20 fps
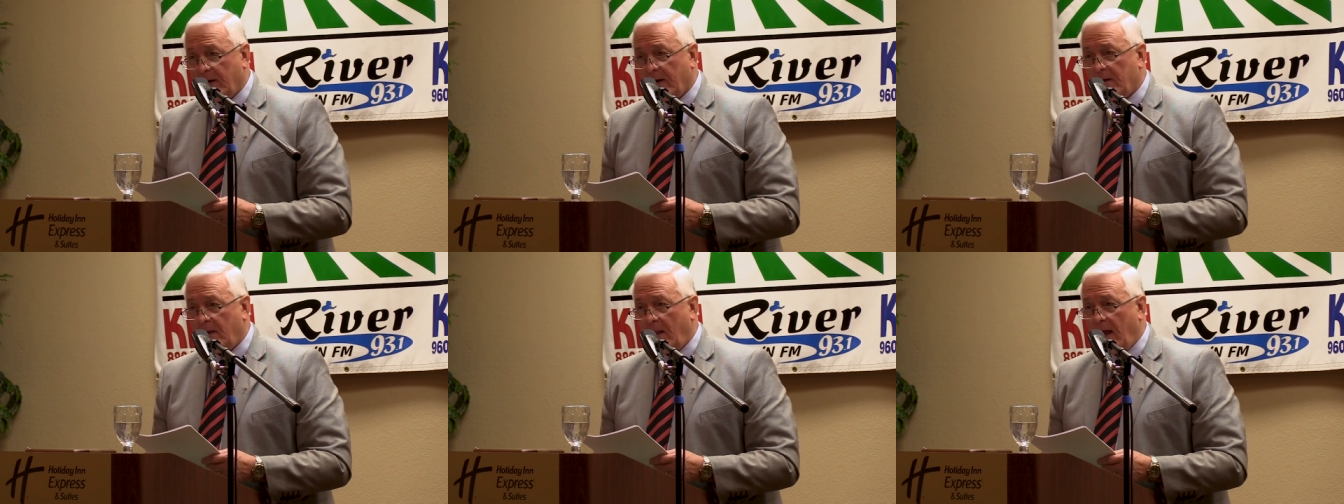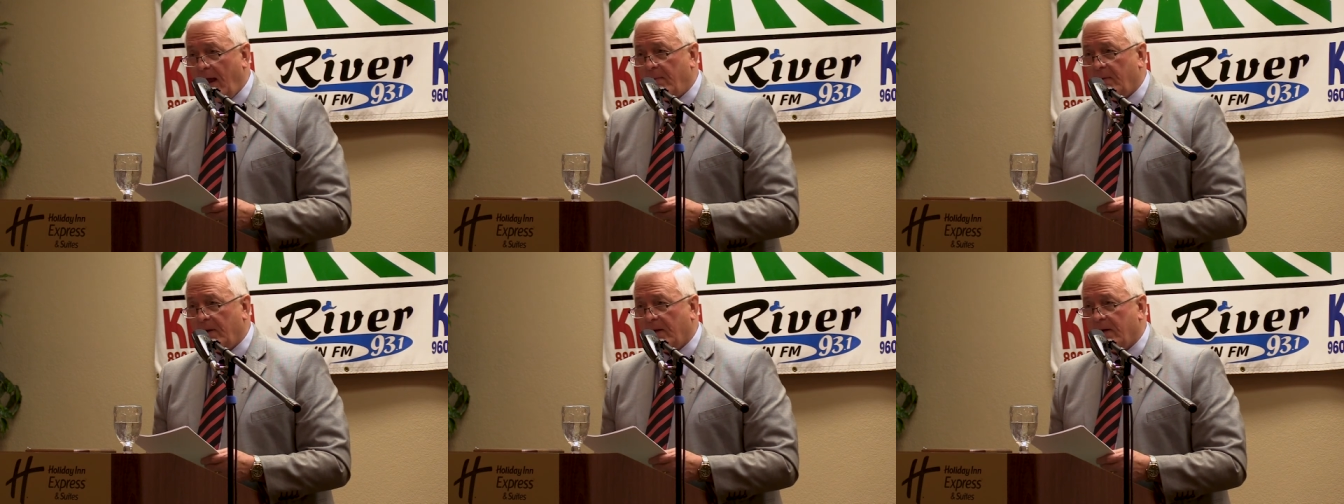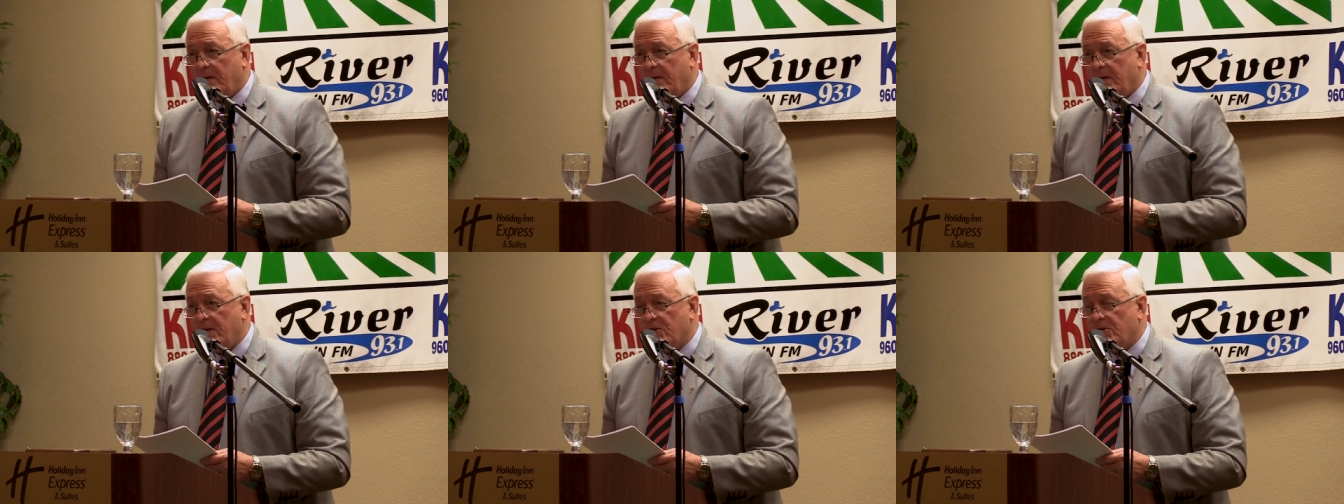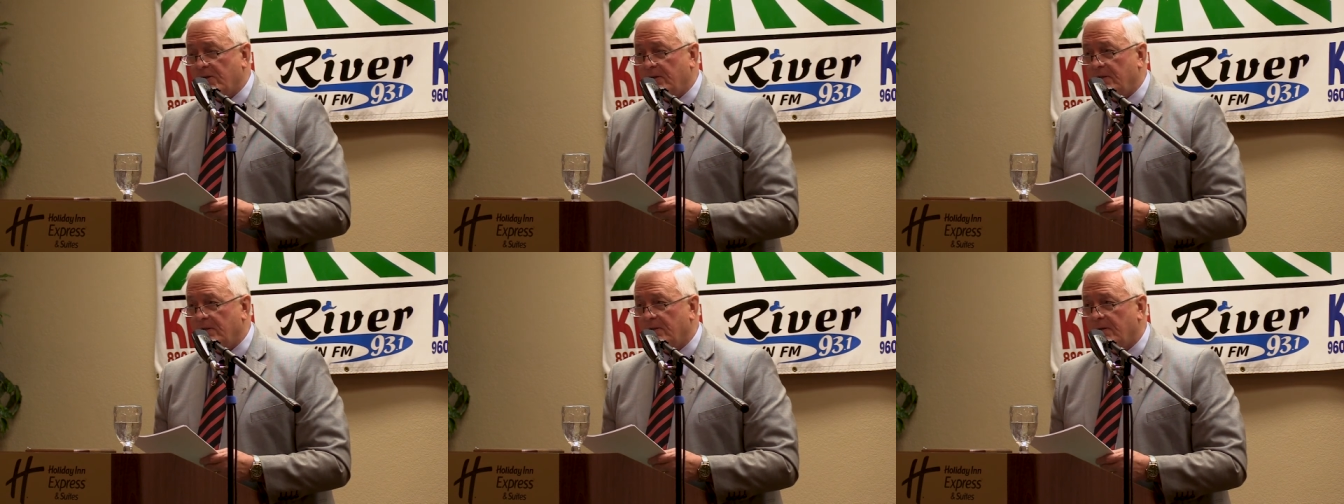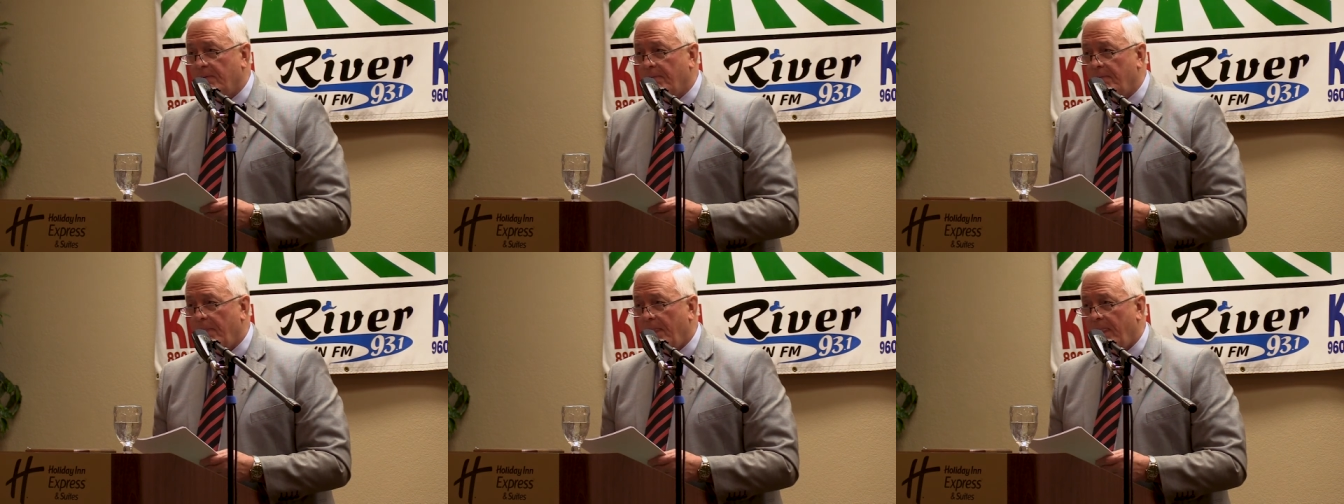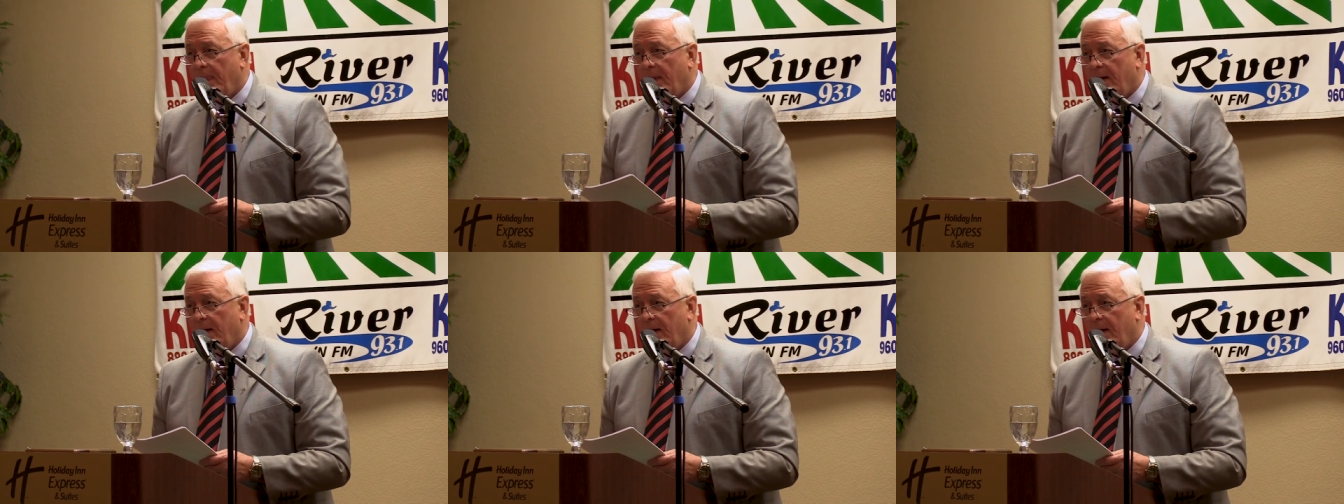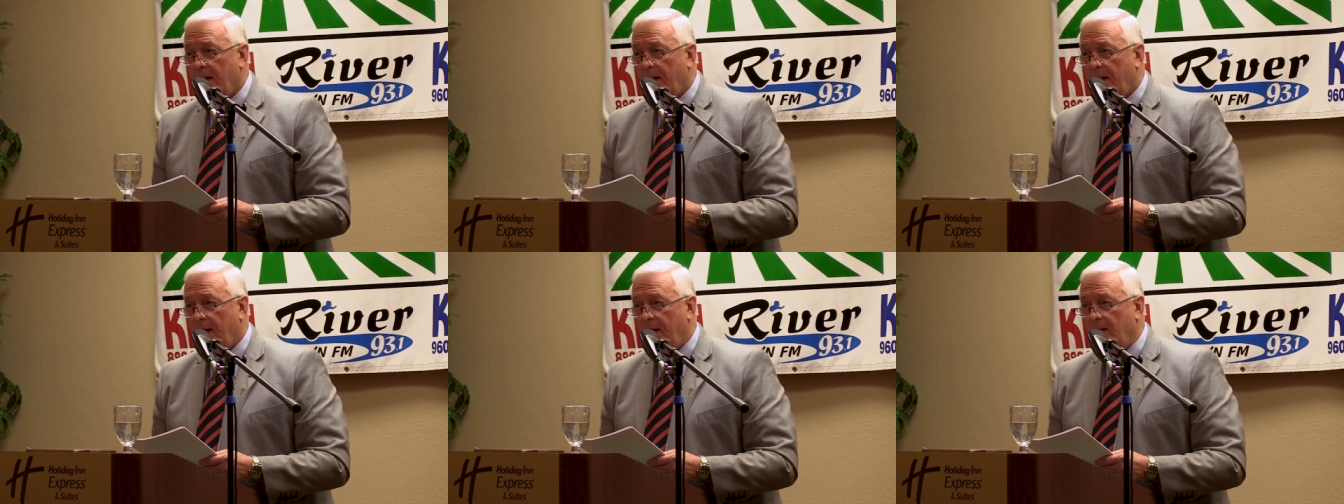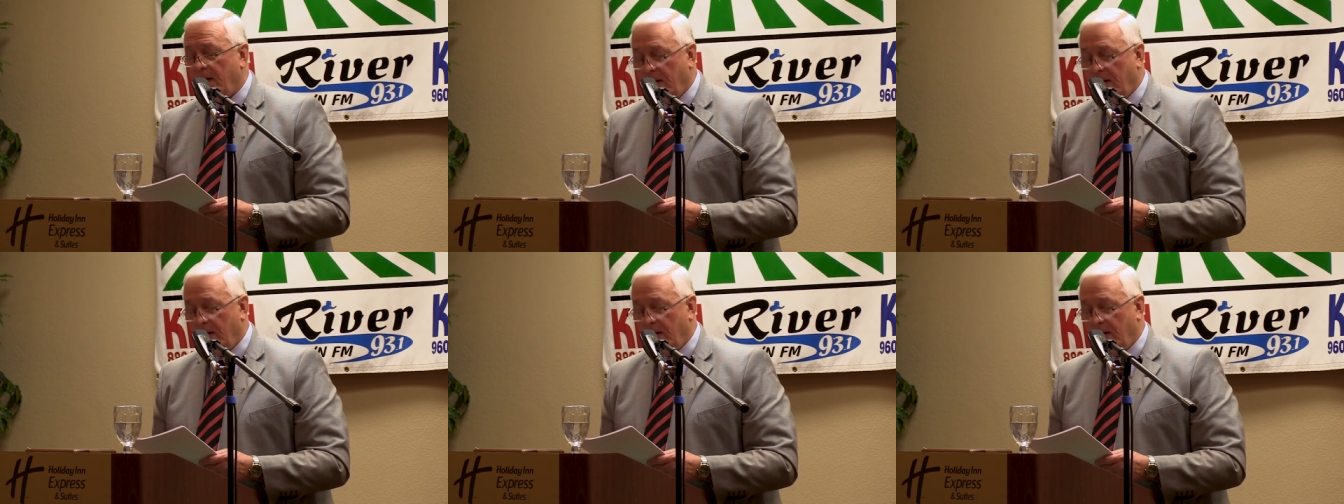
climate conditions in the